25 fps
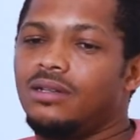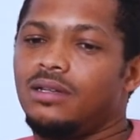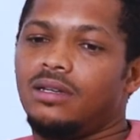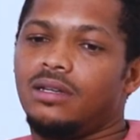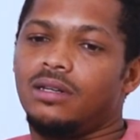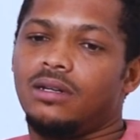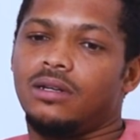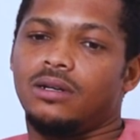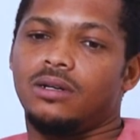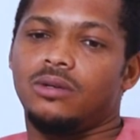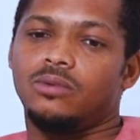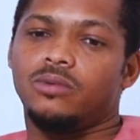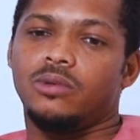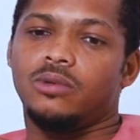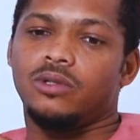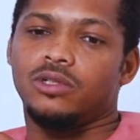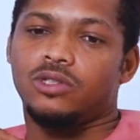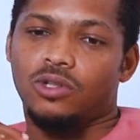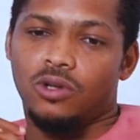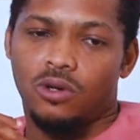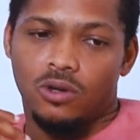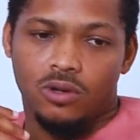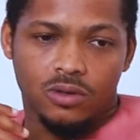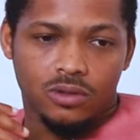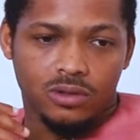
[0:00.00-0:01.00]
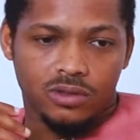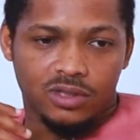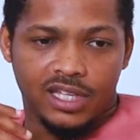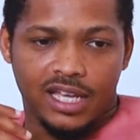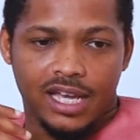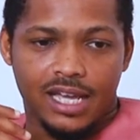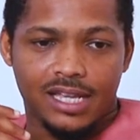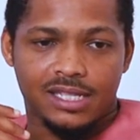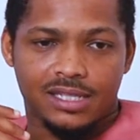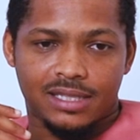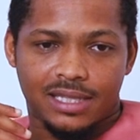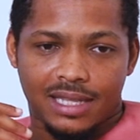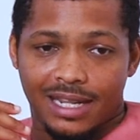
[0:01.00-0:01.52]
you know, we were told,
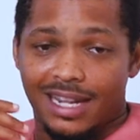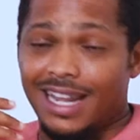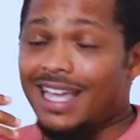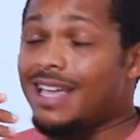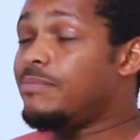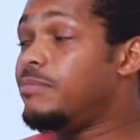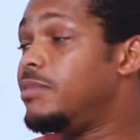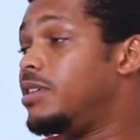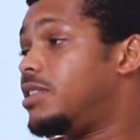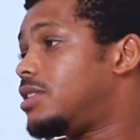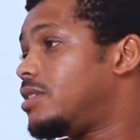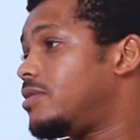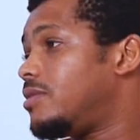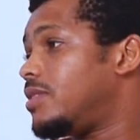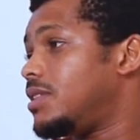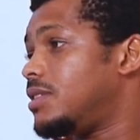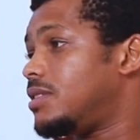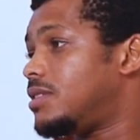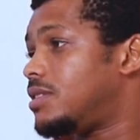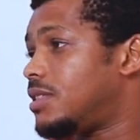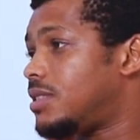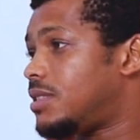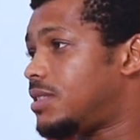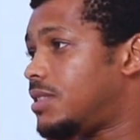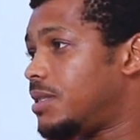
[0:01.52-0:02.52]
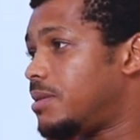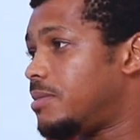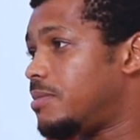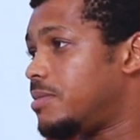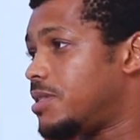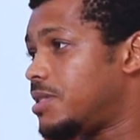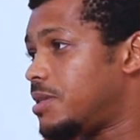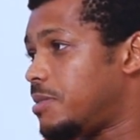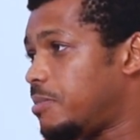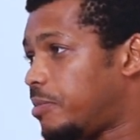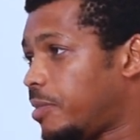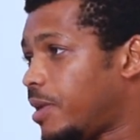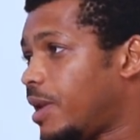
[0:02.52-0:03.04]
yes, the net metering system
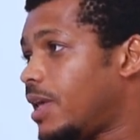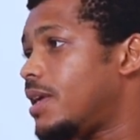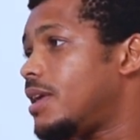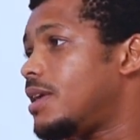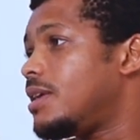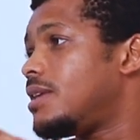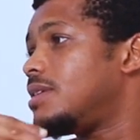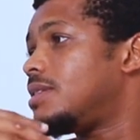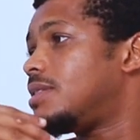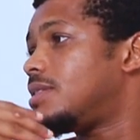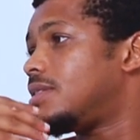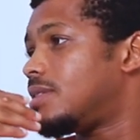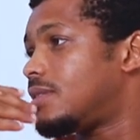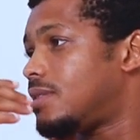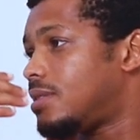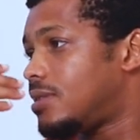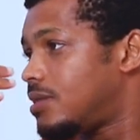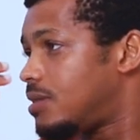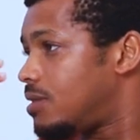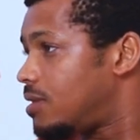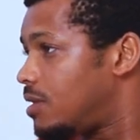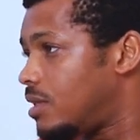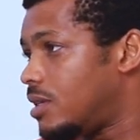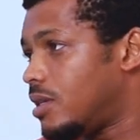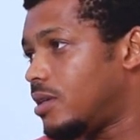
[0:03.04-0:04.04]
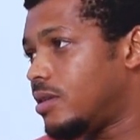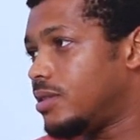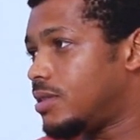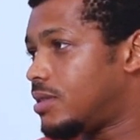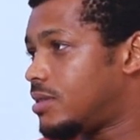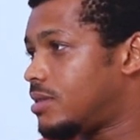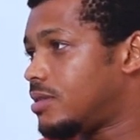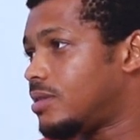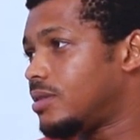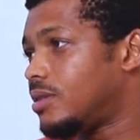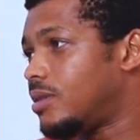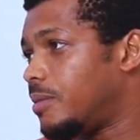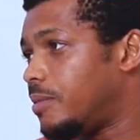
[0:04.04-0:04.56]
is in place. You know,
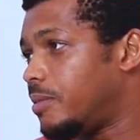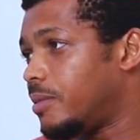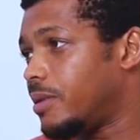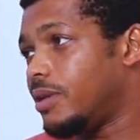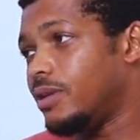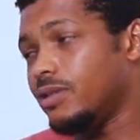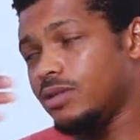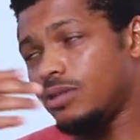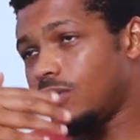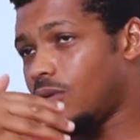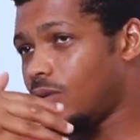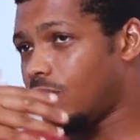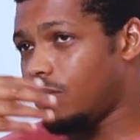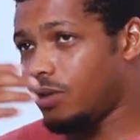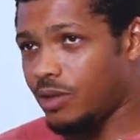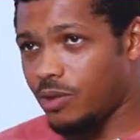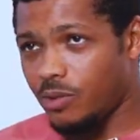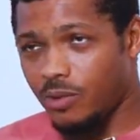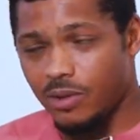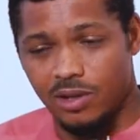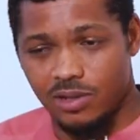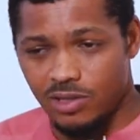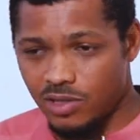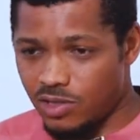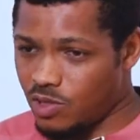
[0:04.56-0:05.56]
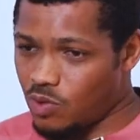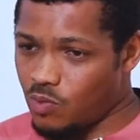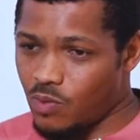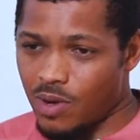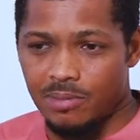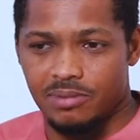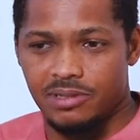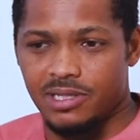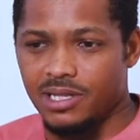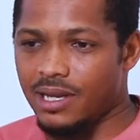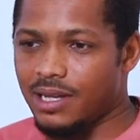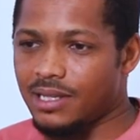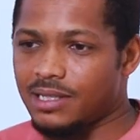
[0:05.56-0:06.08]
it's, on, it's all on the it's on the
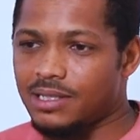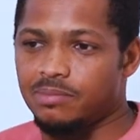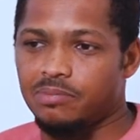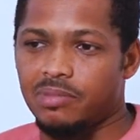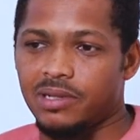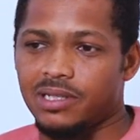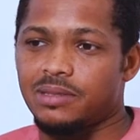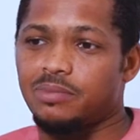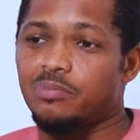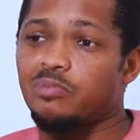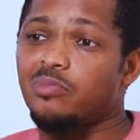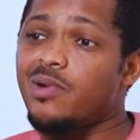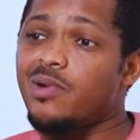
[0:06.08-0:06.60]
website, but